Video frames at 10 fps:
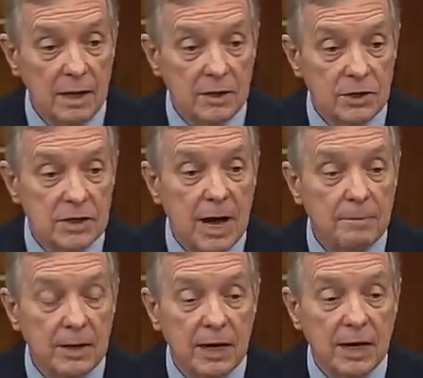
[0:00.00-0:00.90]
to
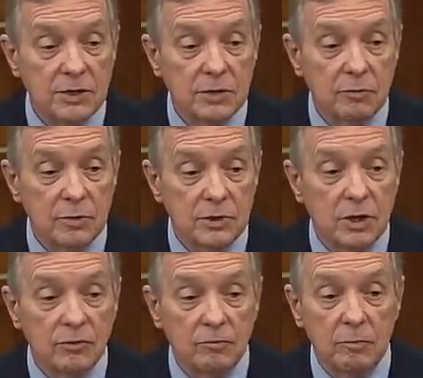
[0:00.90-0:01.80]
stop the election
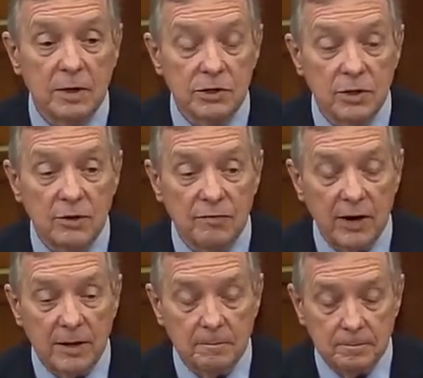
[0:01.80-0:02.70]
results from being
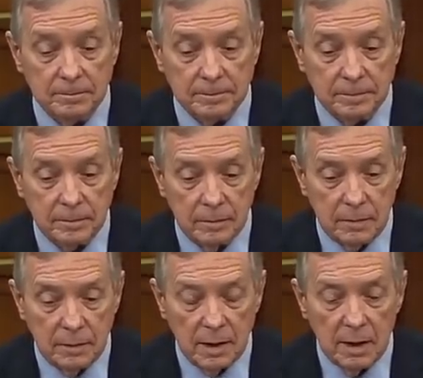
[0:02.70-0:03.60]
certified.
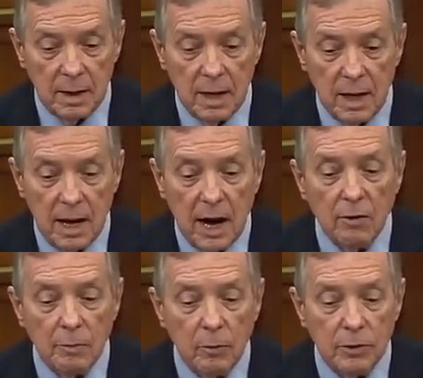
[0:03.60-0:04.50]

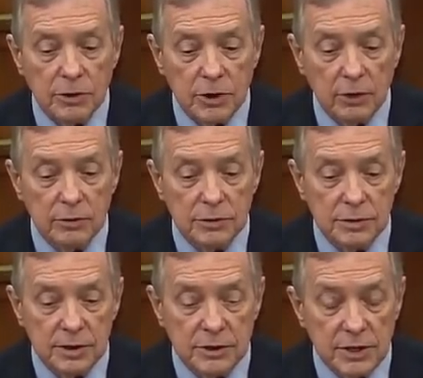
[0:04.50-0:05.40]
Our report shows
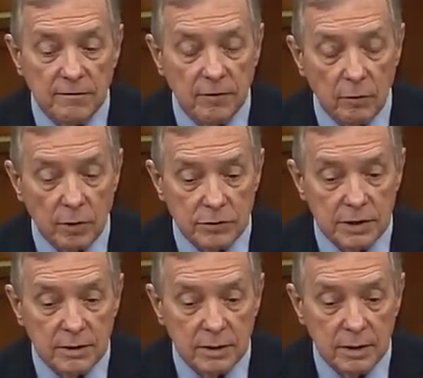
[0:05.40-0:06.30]
that Jeffrey
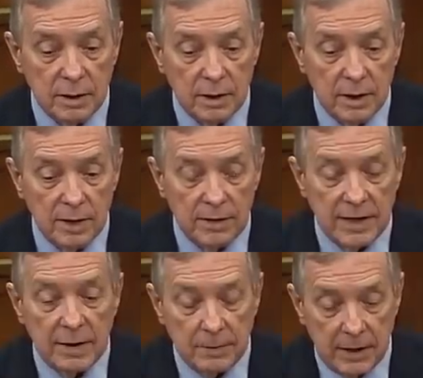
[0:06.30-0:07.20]
Rosen and the
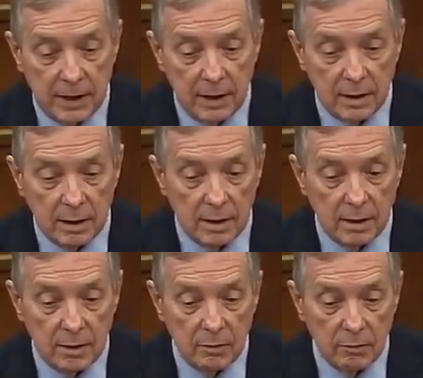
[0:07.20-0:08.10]
deputy,
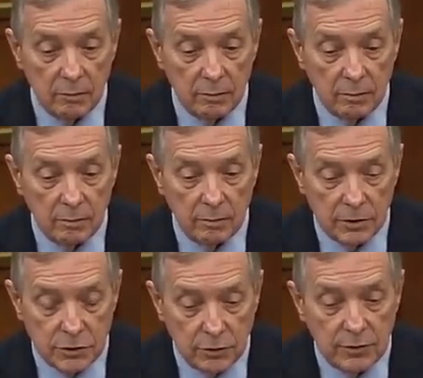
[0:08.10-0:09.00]

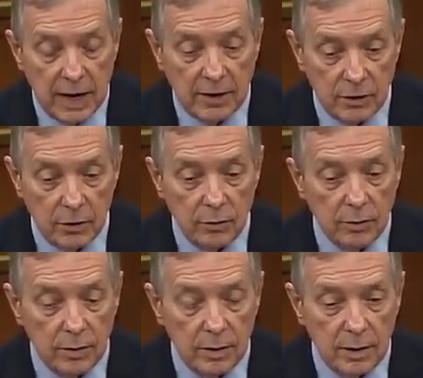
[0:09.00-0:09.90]
Richard O'Donohue,
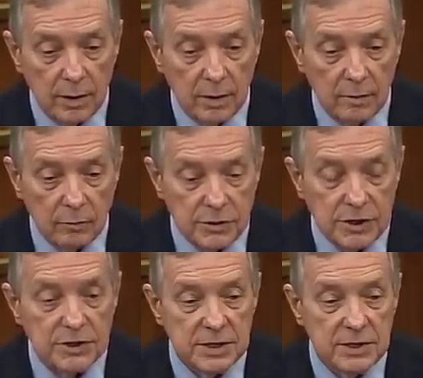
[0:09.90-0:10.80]

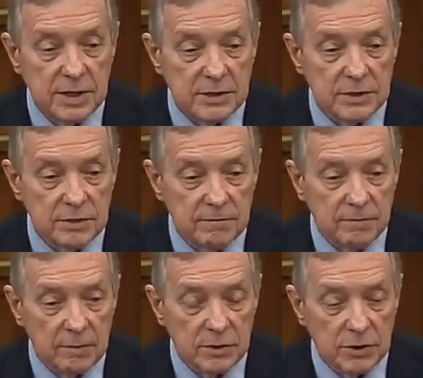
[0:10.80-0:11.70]
resisted this
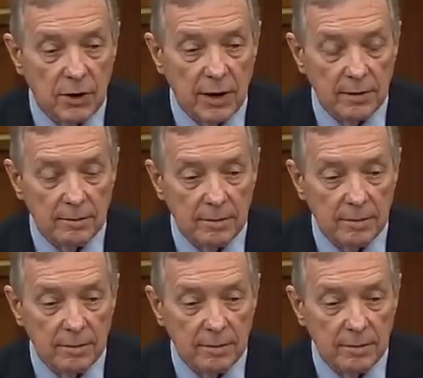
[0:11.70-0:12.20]
from the start